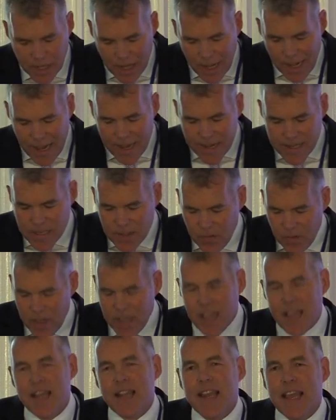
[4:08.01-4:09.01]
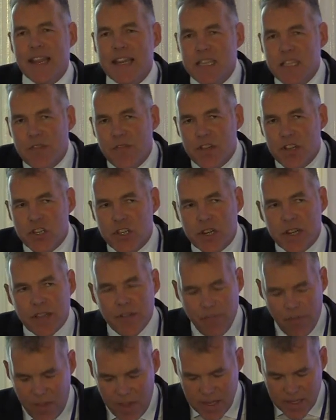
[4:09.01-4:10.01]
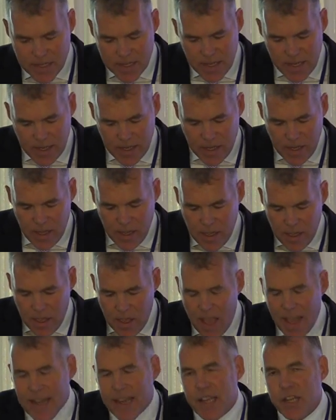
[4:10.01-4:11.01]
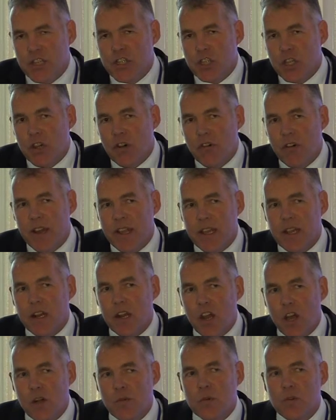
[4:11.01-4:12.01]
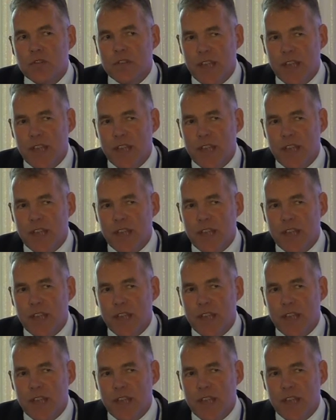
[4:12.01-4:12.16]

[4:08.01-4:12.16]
are collectively and individually facing an enduring global